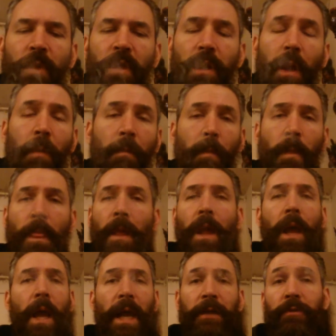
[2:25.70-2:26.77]
Now,
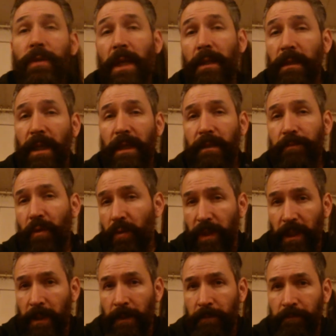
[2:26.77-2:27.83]
I do not like
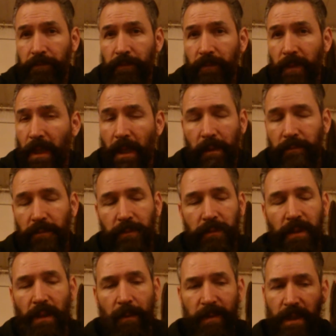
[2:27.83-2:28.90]
Perique.
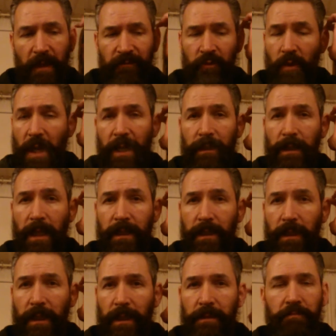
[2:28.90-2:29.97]
I've tried
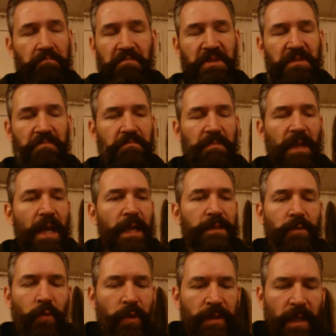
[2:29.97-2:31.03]
liking it. It
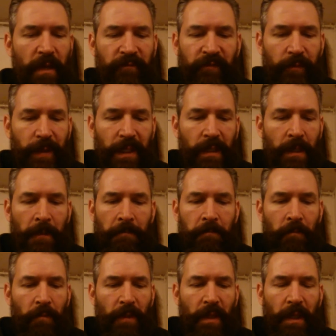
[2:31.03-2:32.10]
hasn't worked out for me.
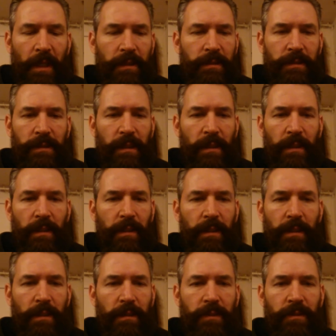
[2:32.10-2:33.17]
It's to
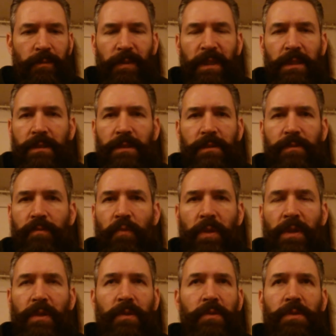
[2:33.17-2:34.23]
me, it's just one
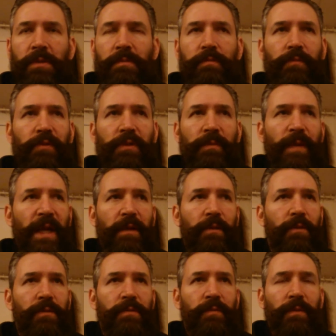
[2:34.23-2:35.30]
of those
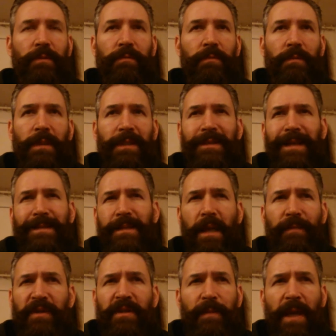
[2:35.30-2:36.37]
tobaccos, that
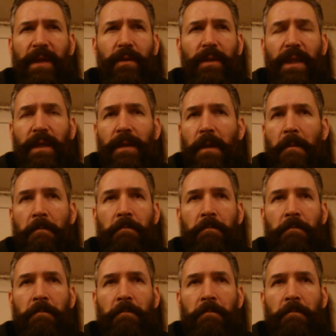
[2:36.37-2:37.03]
type of tobacco that,